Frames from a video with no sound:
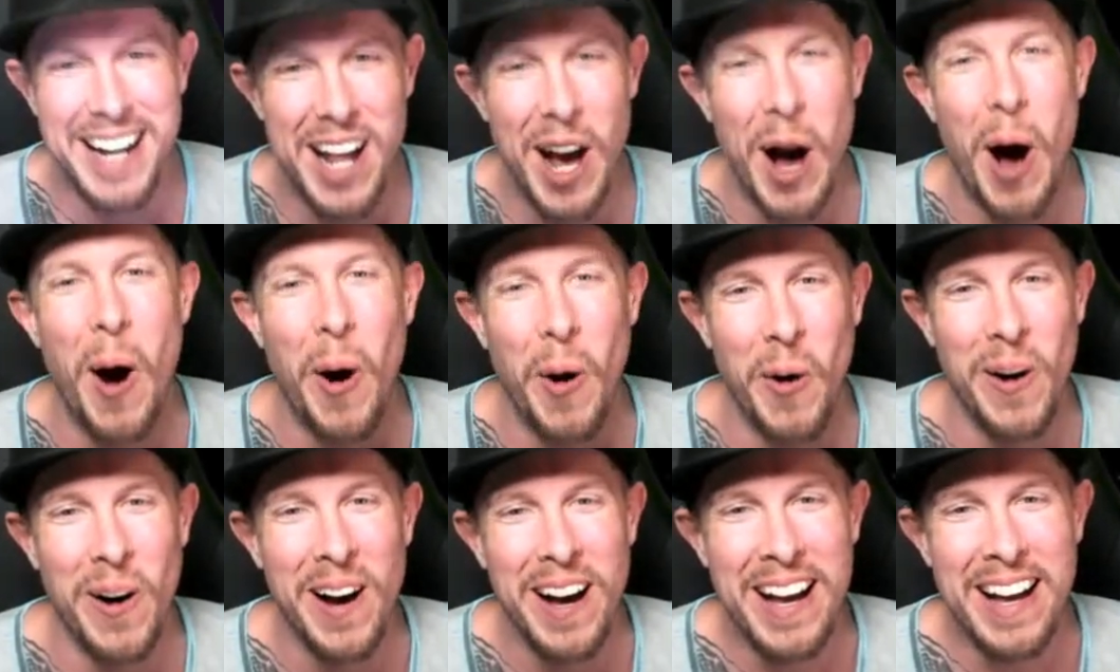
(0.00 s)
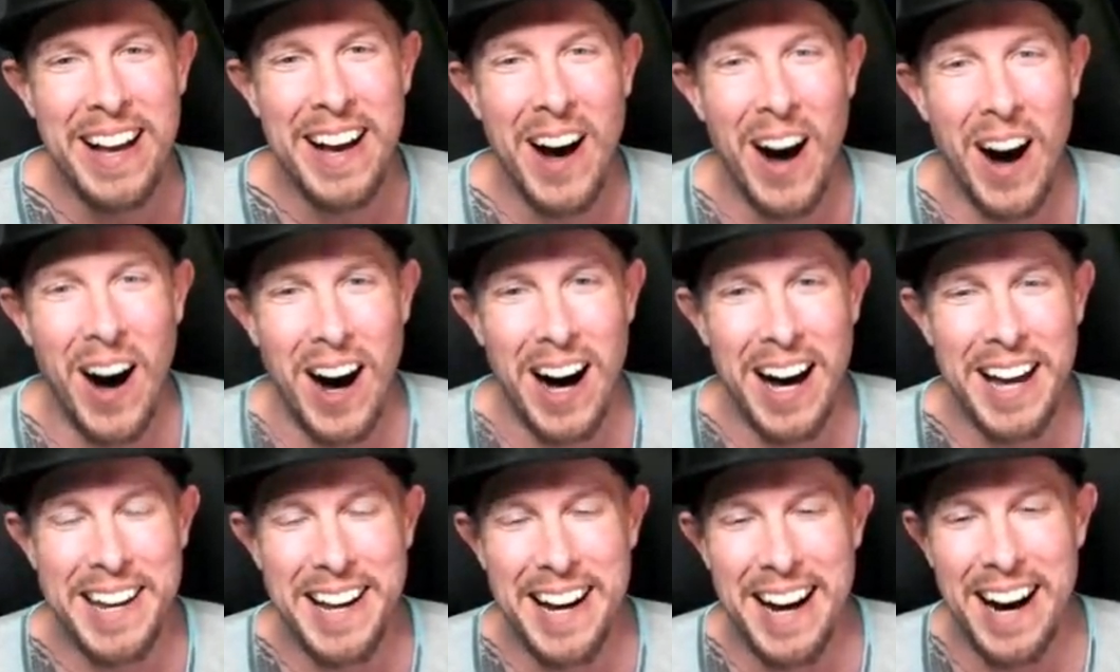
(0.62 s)
know,
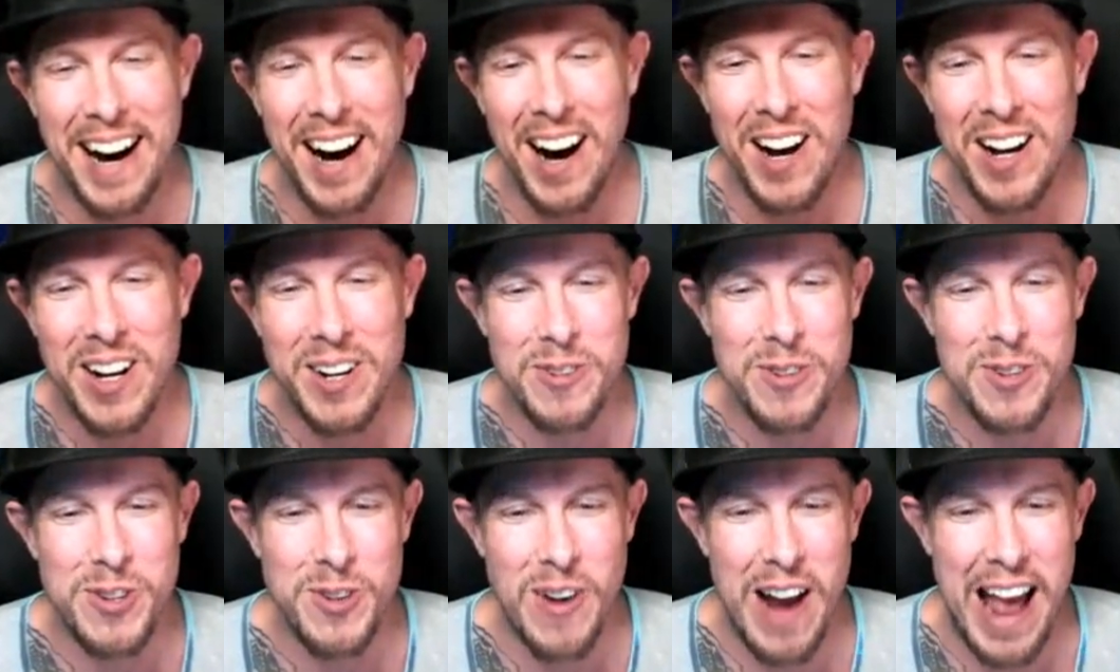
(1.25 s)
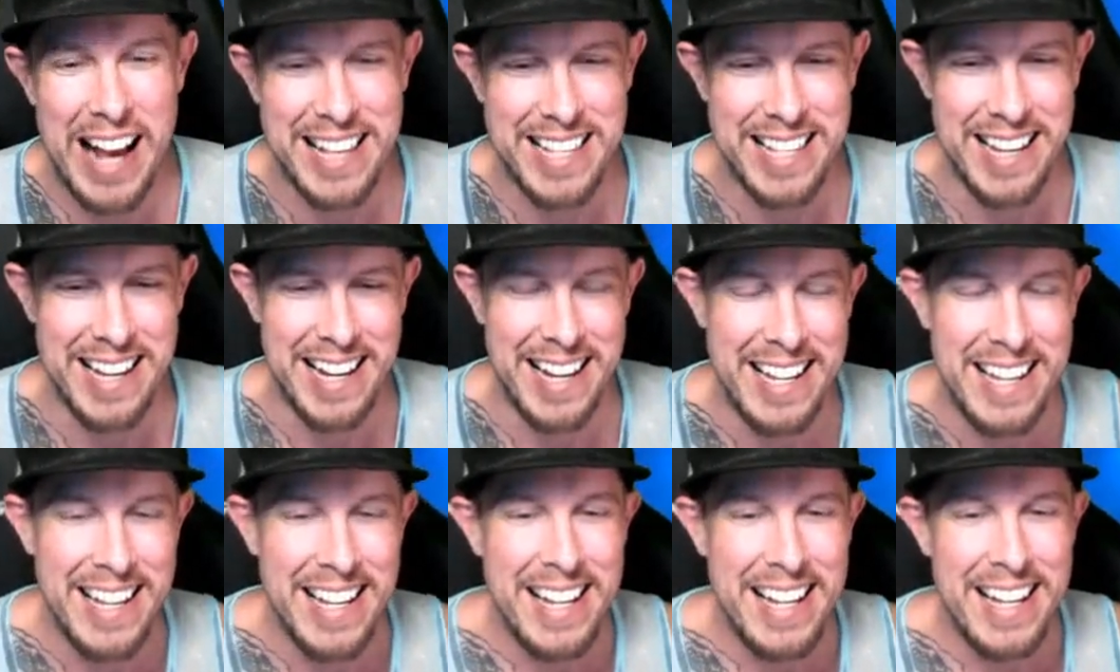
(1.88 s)
on uh, on Cruetraxa.
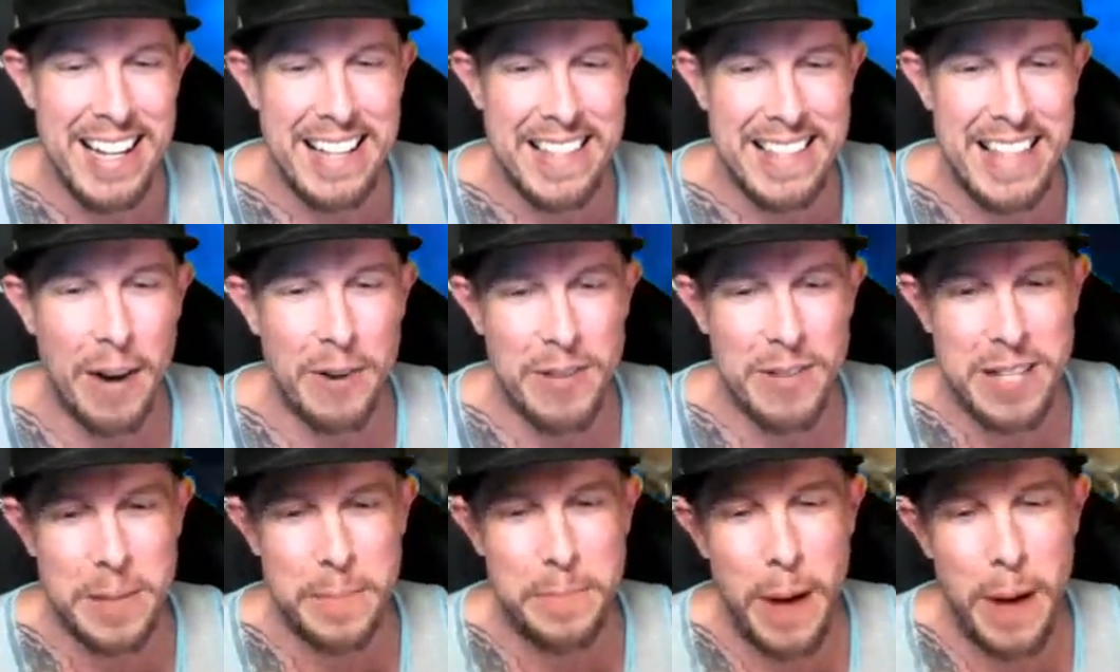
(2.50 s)
That was a